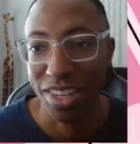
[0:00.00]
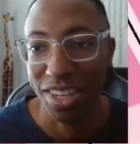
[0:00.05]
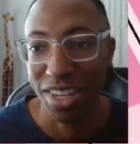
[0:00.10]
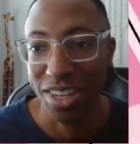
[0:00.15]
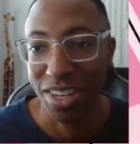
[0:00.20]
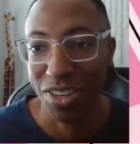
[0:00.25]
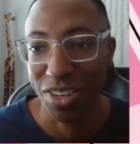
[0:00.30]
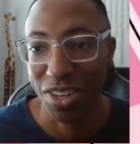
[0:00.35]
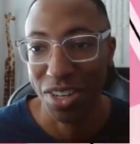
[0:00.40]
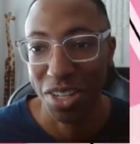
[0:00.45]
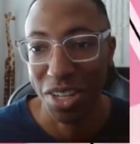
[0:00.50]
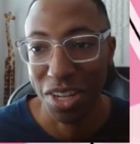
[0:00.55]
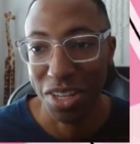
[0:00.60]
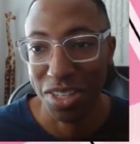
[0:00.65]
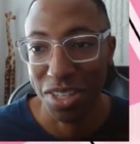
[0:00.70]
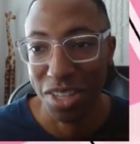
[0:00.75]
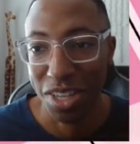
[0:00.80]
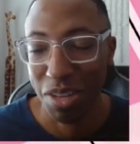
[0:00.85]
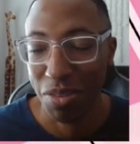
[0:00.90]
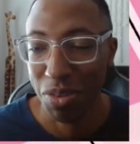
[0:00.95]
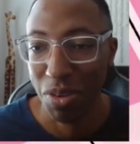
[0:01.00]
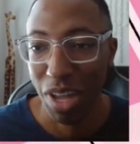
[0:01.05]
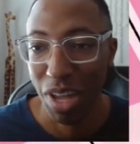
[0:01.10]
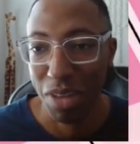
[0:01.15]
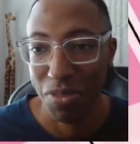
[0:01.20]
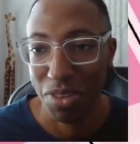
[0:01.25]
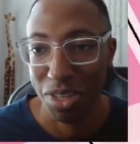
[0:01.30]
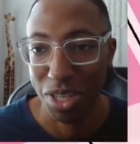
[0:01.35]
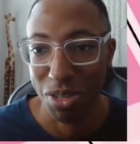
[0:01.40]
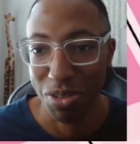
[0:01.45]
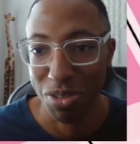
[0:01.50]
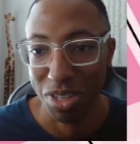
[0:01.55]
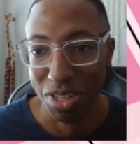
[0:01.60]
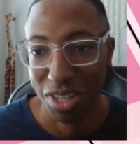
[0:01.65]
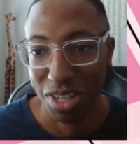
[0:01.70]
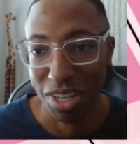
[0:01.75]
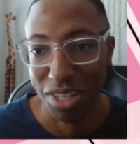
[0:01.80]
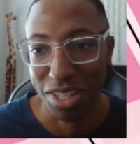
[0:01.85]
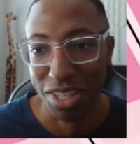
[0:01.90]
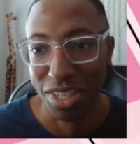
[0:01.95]
your closet if you have a huge
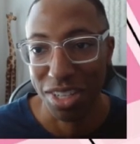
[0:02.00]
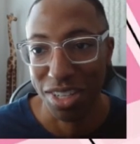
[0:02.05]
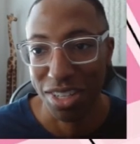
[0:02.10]
closet,